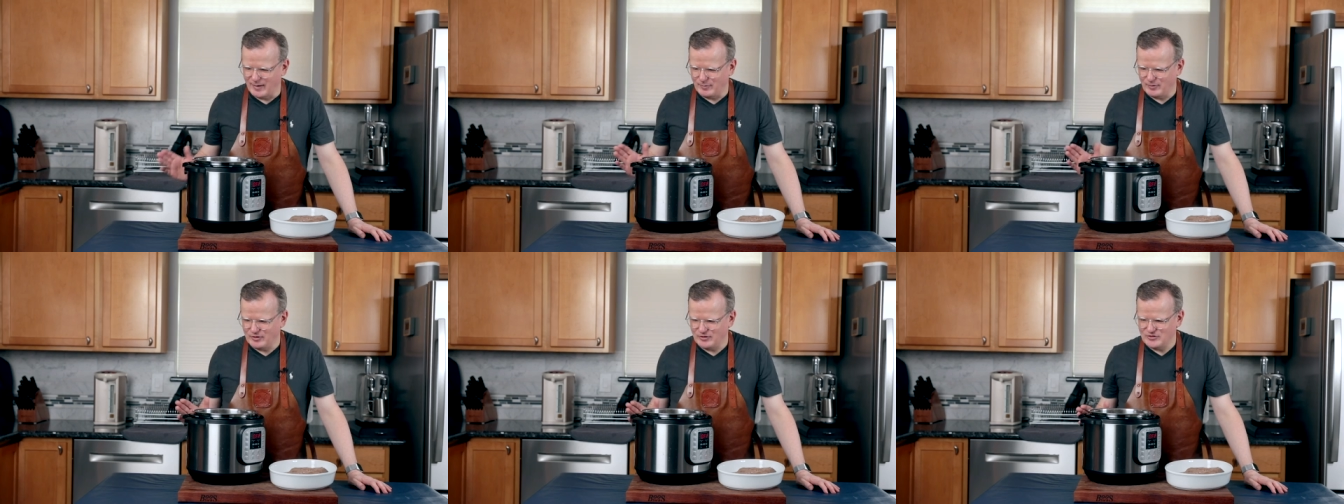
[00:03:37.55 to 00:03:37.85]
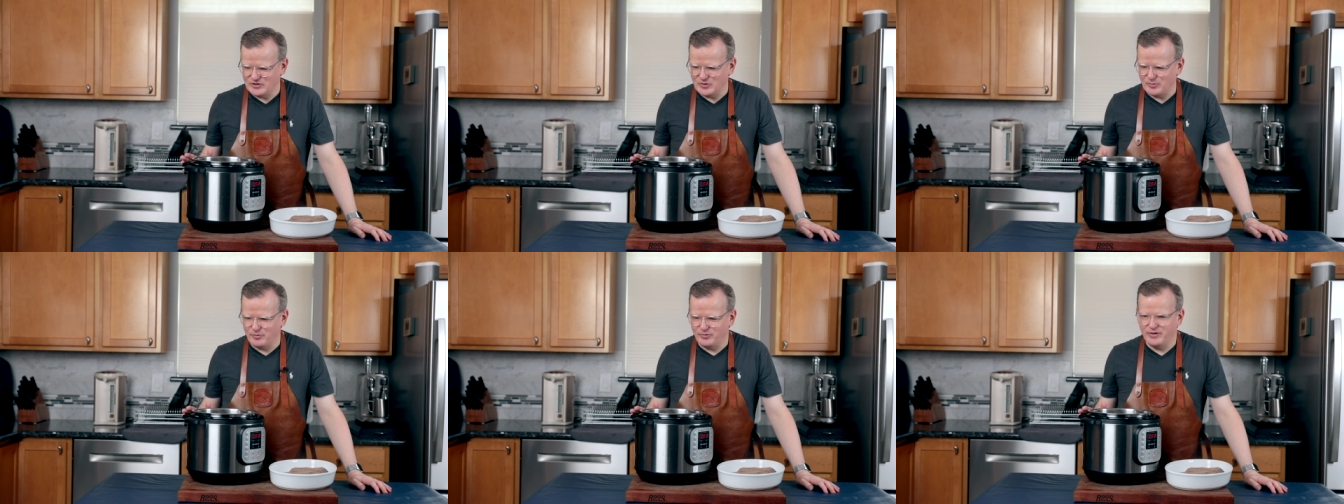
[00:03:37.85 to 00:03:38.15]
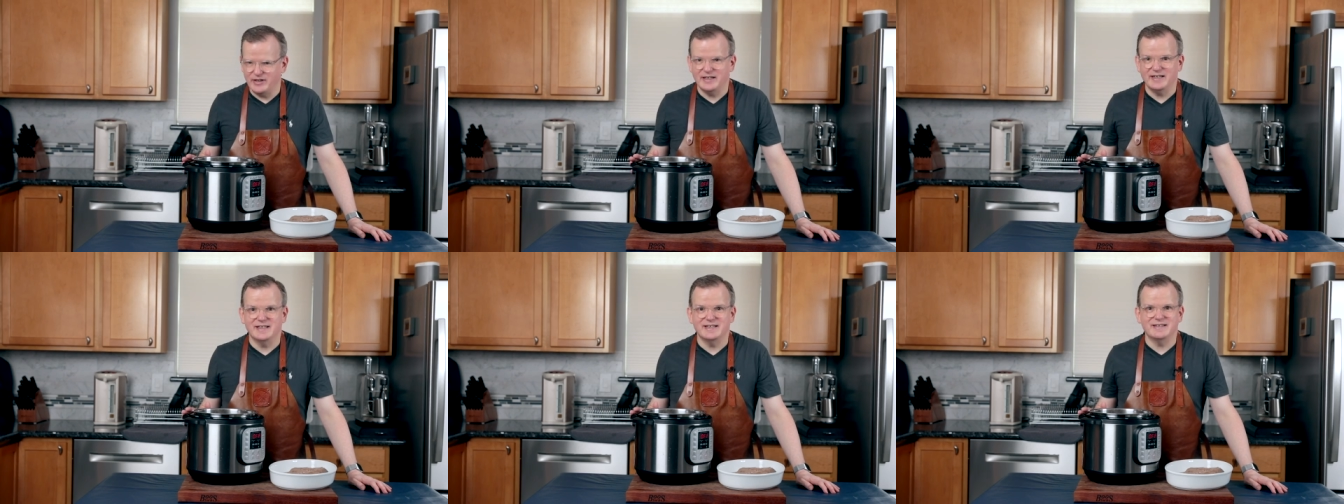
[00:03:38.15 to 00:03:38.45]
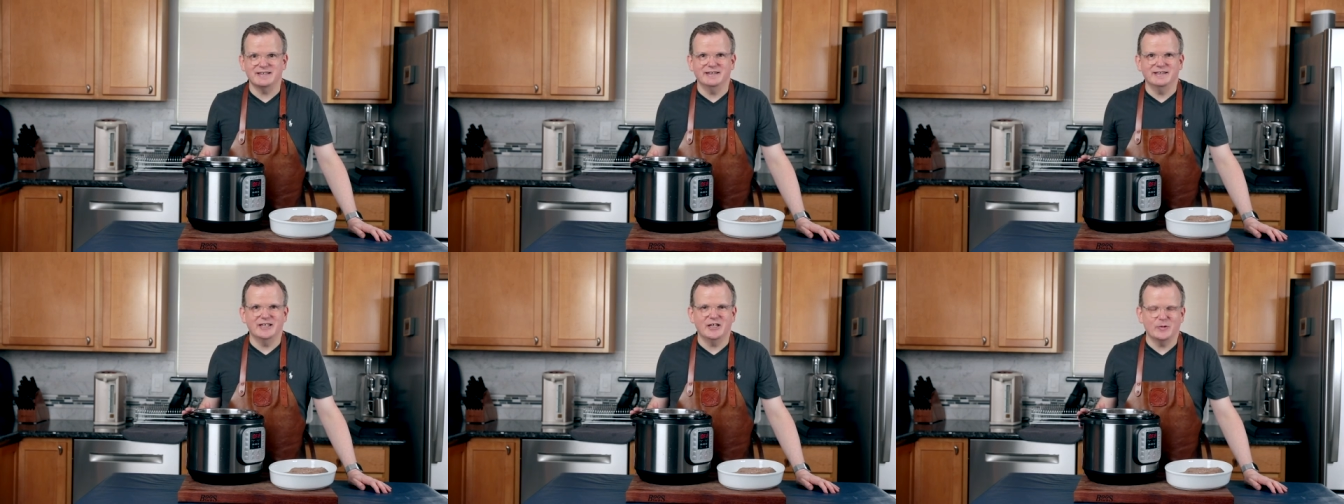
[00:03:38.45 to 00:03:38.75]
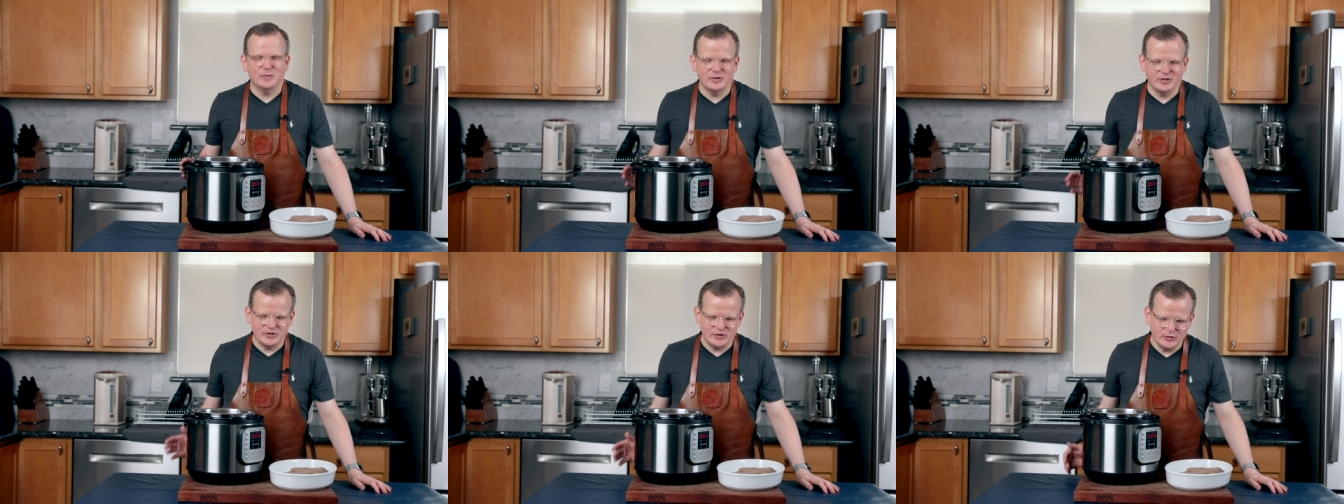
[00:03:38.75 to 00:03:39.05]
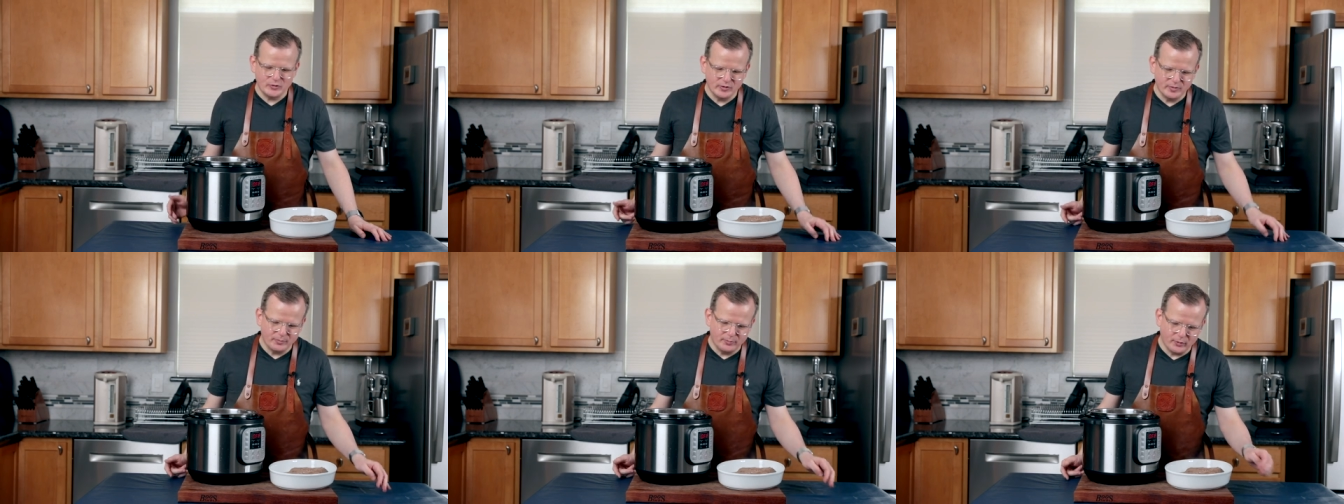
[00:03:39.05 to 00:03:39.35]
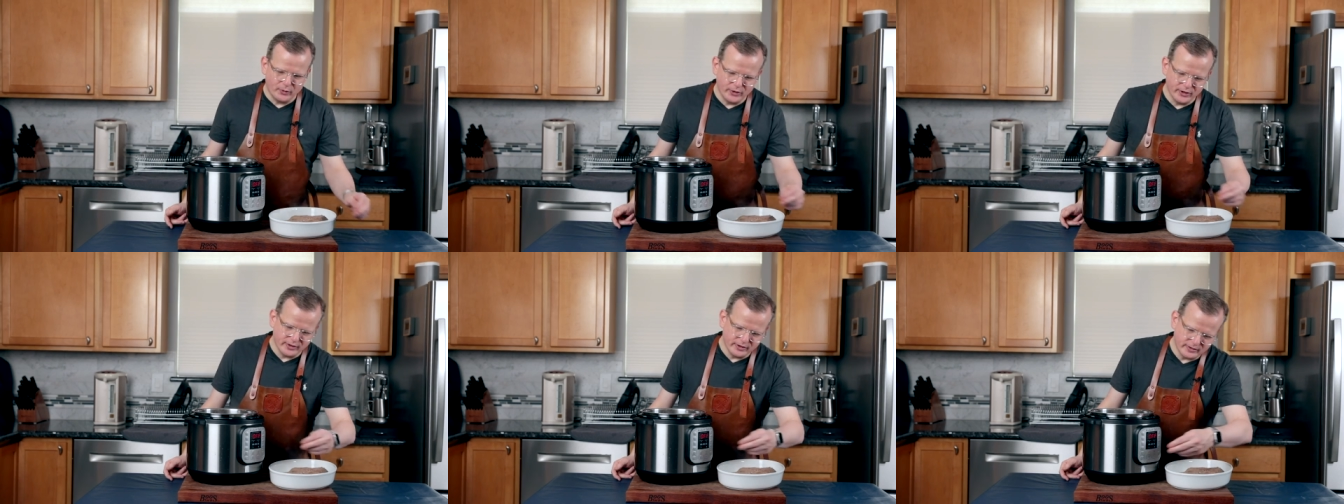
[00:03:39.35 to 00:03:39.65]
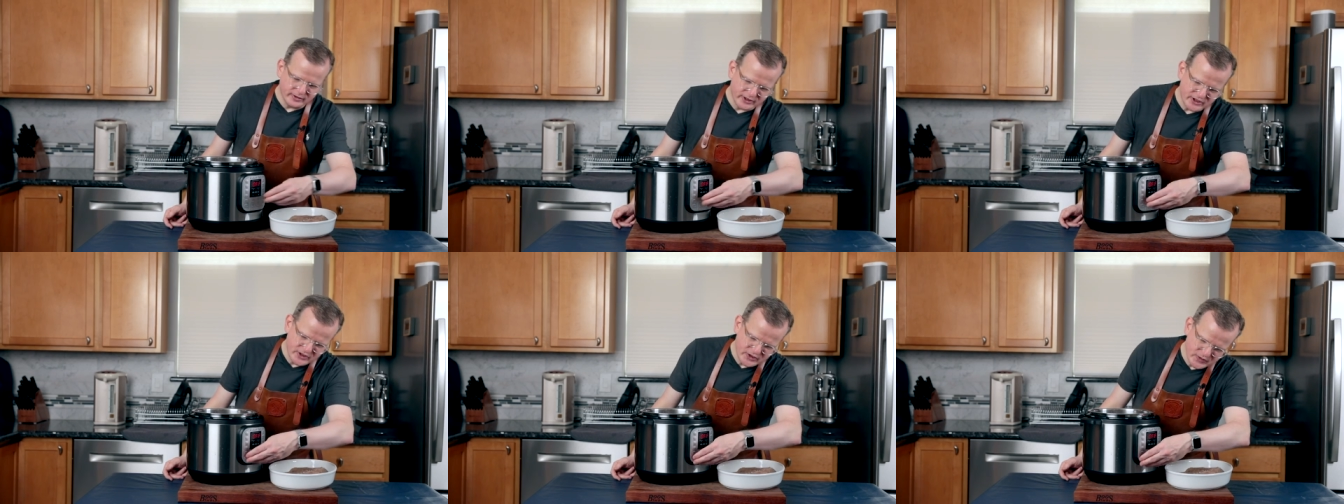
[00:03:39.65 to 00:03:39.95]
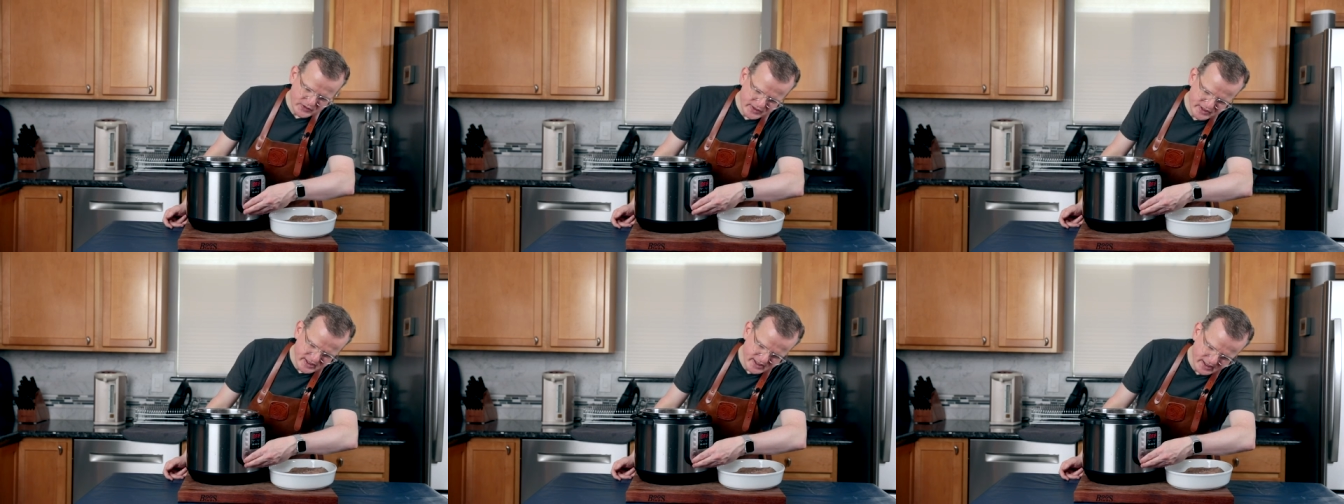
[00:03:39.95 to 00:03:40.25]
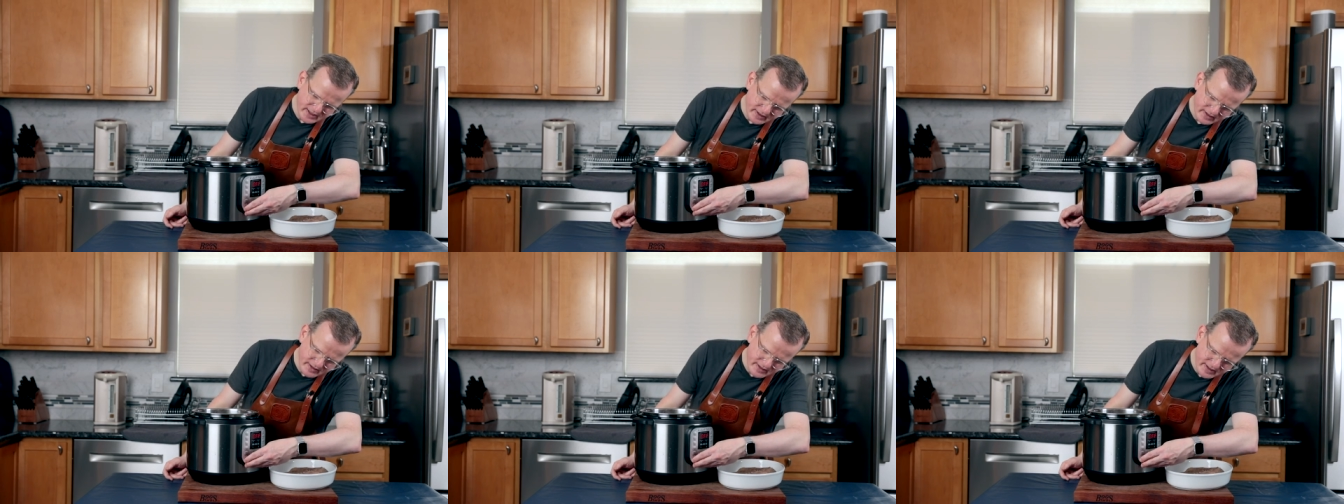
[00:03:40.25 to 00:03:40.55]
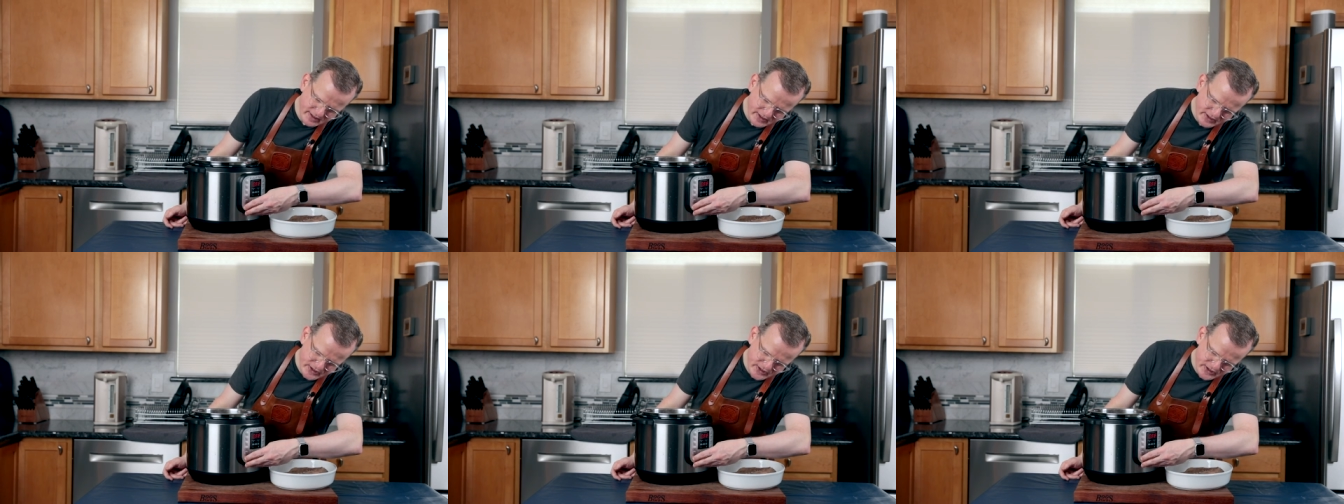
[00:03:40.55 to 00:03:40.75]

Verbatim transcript: I'm going to bring this liquid to a boil using the